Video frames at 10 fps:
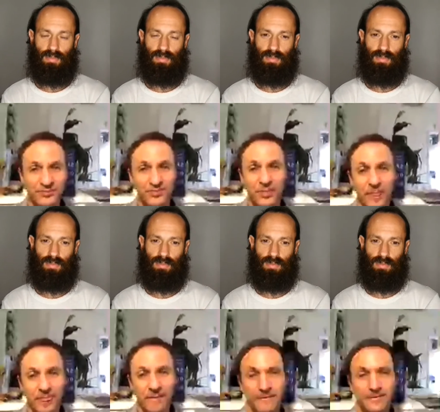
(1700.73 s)

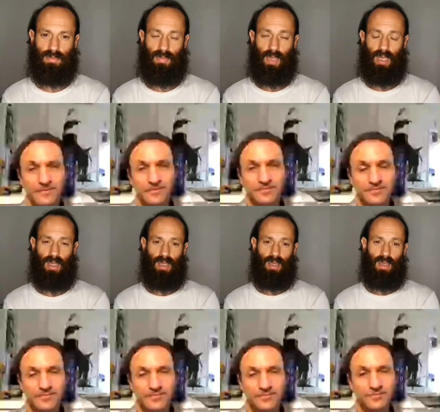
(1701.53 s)

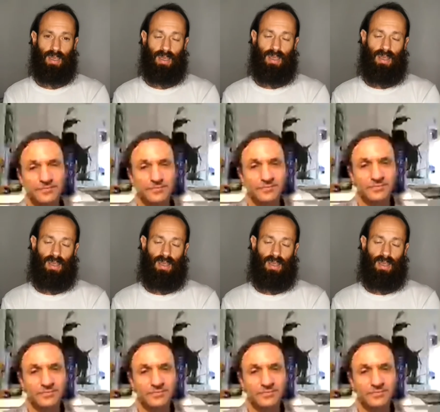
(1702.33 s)
[no speech]